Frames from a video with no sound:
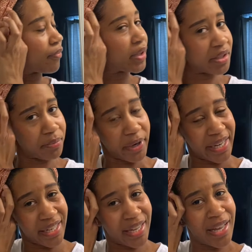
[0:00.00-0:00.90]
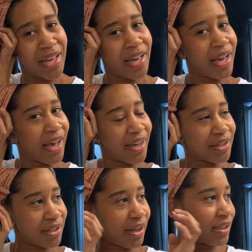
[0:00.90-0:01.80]
This brand,
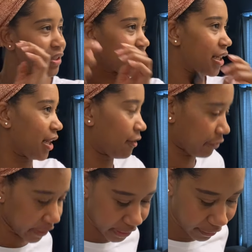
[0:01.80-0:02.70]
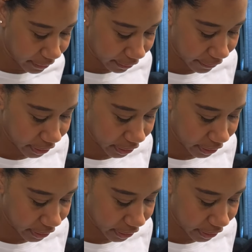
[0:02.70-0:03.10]
you know, I used to get a lot of free stuff when I first